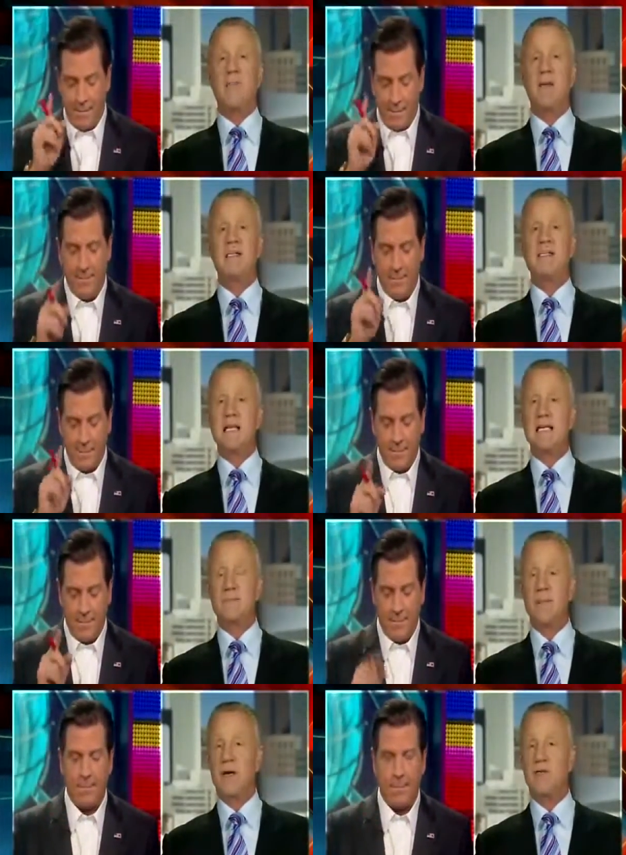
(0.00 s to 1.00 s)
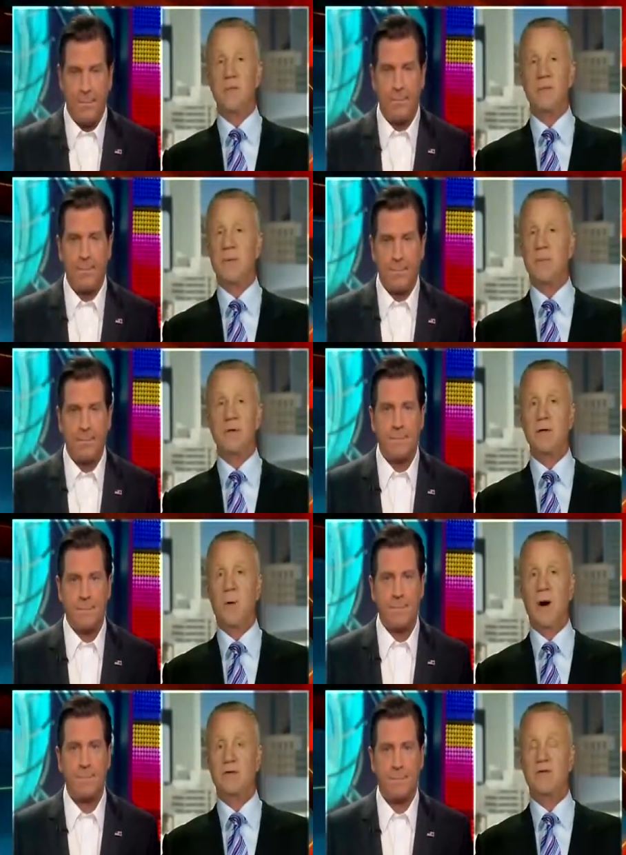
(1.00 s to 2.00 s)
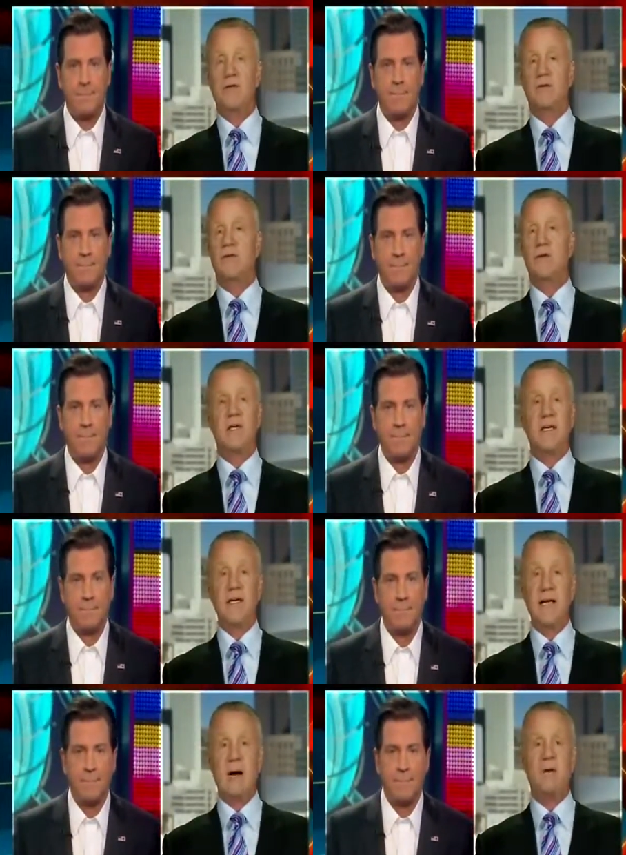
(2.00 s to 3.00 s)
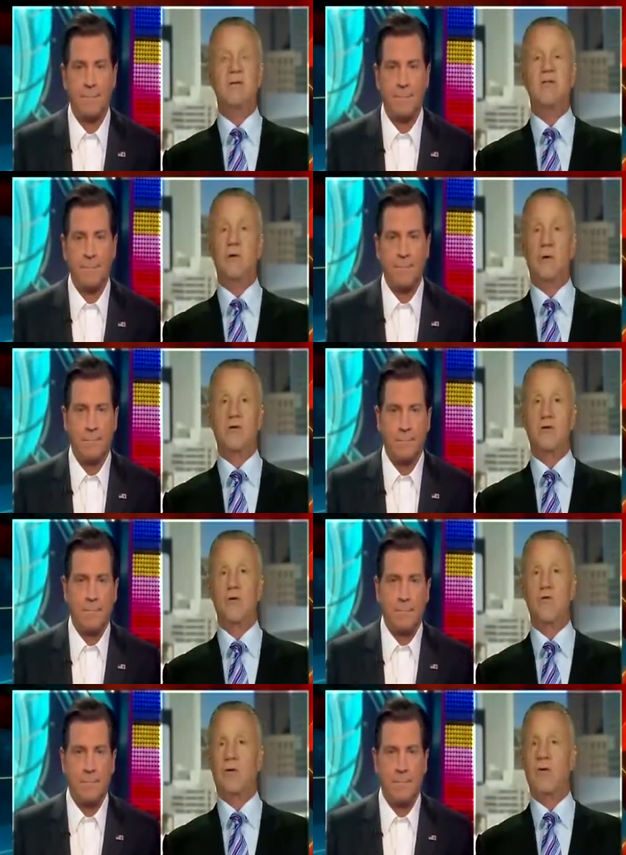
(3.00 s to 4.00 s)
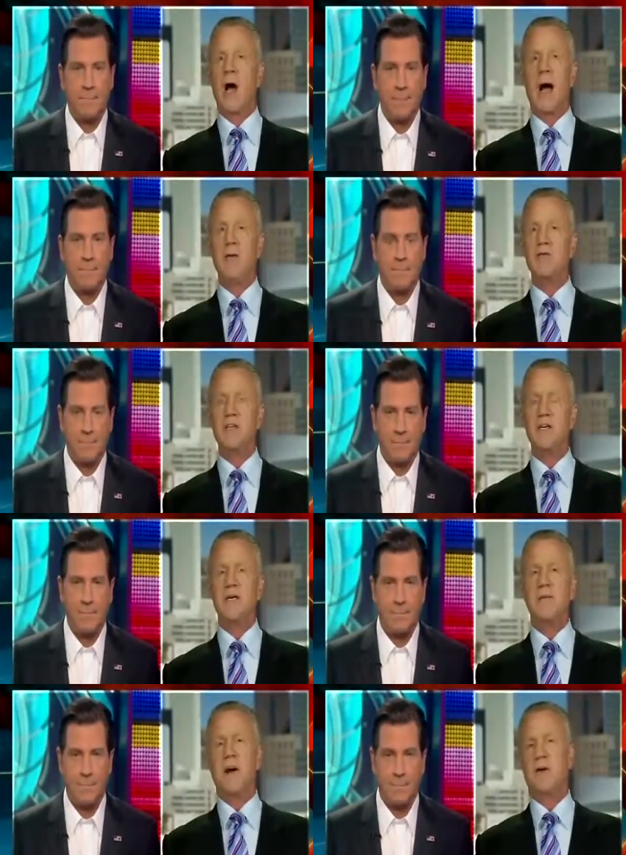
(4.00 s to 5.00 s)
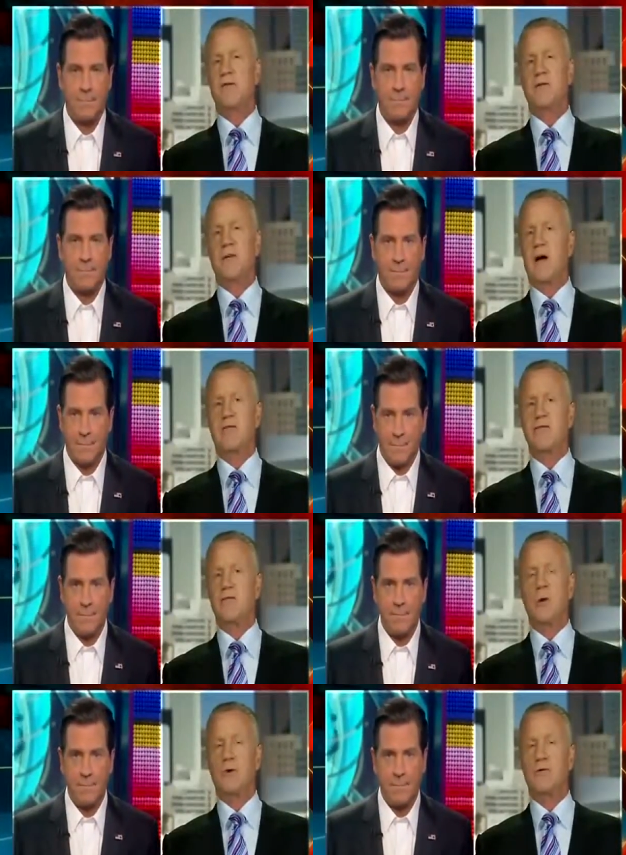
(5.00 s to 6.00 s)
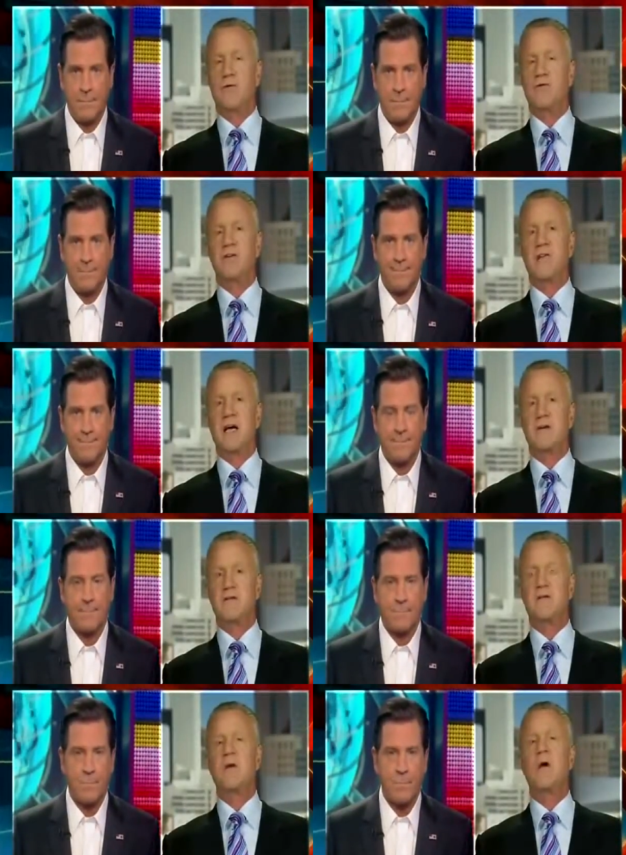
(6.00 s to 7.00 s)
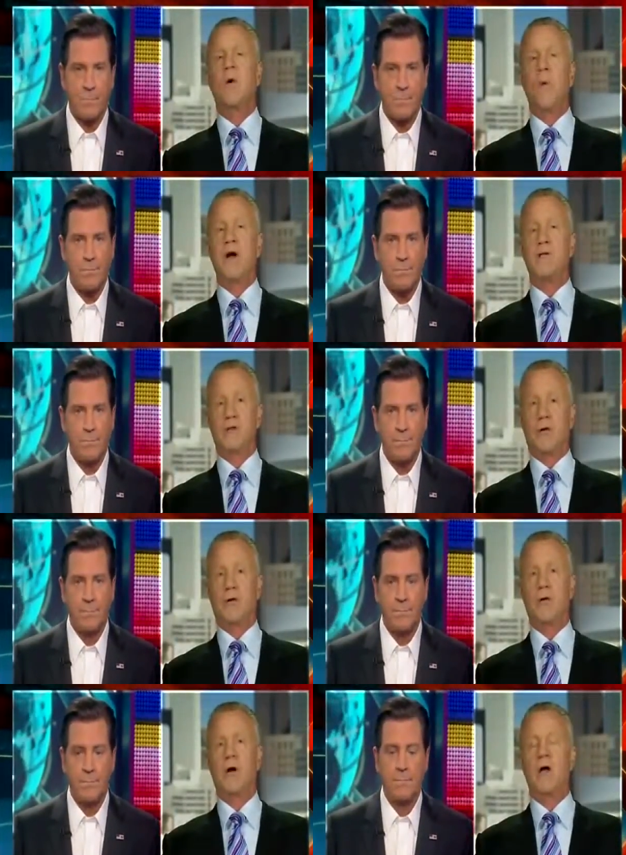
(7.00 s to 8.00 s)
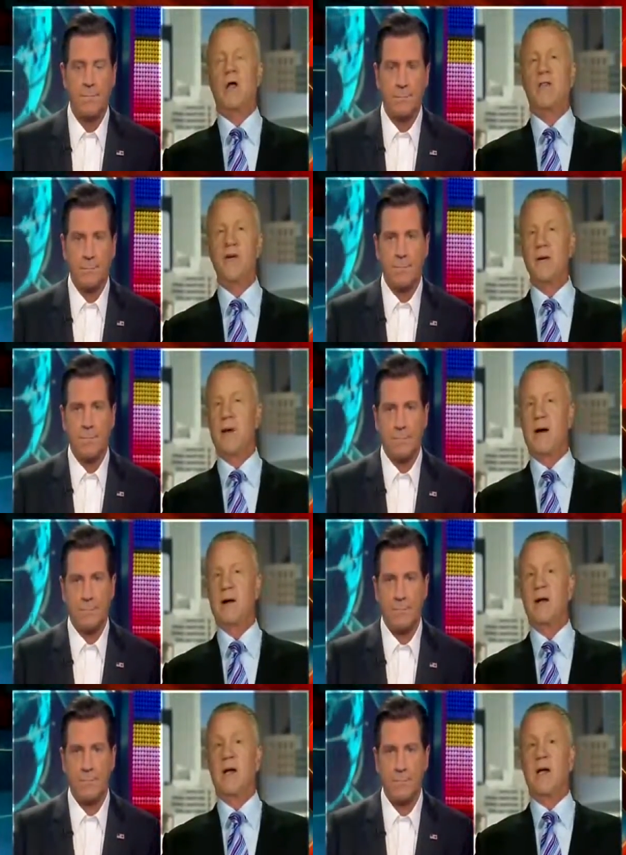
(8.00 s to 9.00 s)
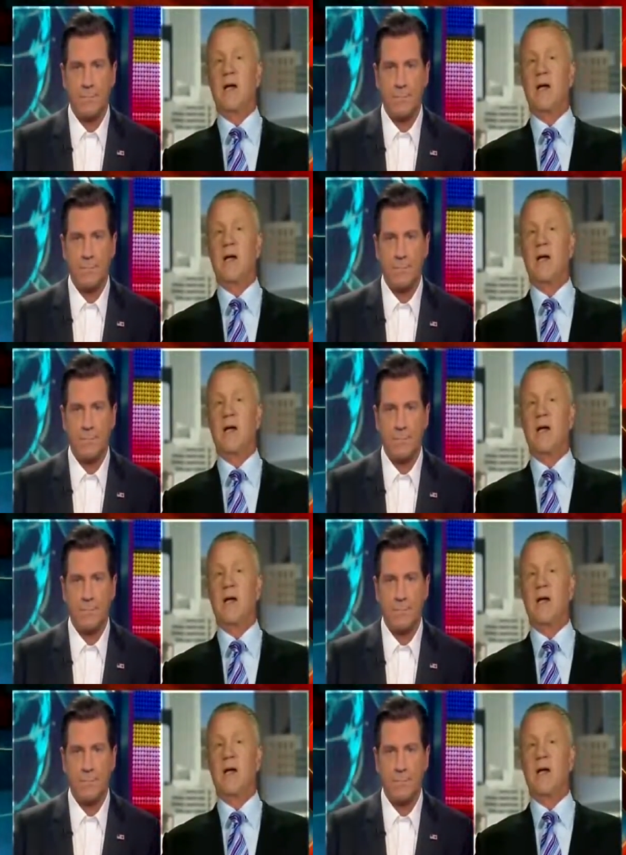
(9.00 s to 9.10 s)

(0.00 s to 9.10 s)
Speaker 1: That. That means less money for people to go out to, to eat out and so on and so forth. I was thinking about it for the average 250,000 wage earner. Think